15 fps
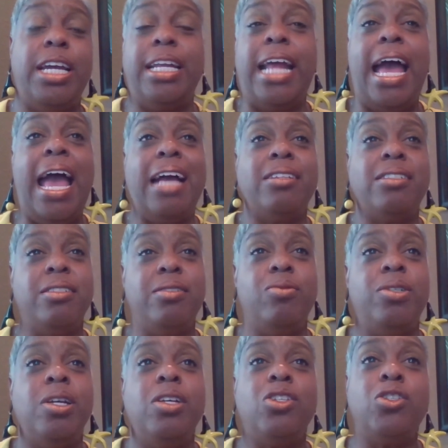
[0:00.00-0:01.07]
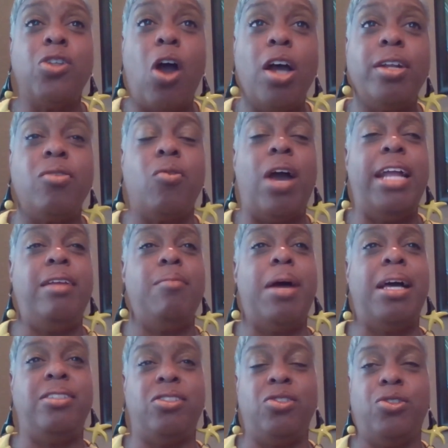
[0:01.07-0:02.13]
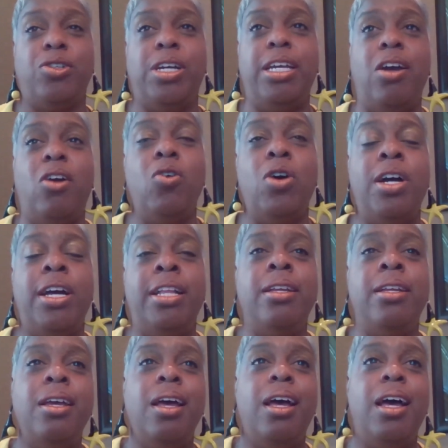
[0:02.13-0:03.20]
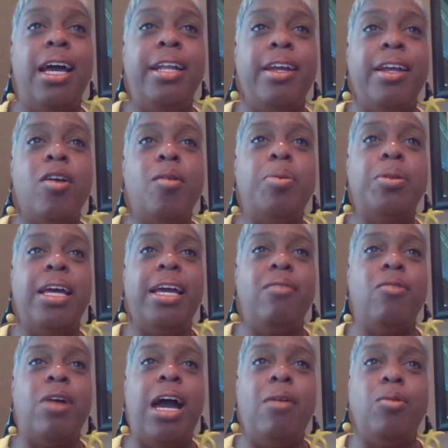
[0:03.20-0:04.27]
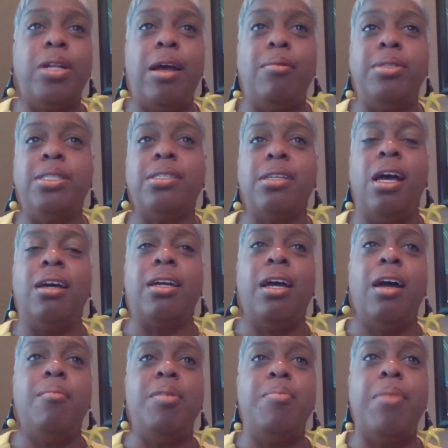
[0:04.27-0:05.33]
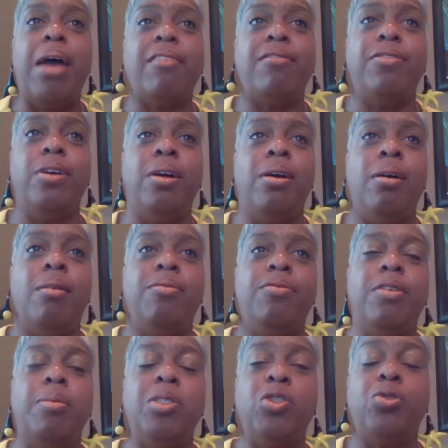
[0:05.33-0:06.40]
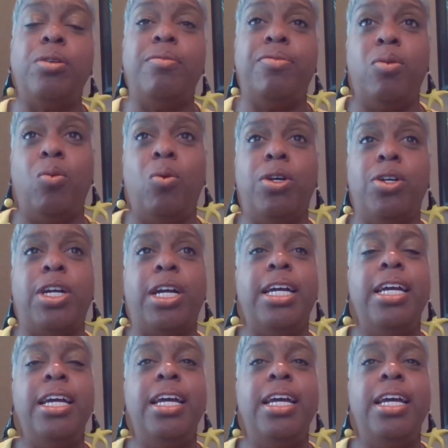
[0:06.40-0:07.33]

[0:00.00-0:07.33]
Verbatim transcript: And I actually started writing my story on an airplane ride when I was coming back from a trip for work.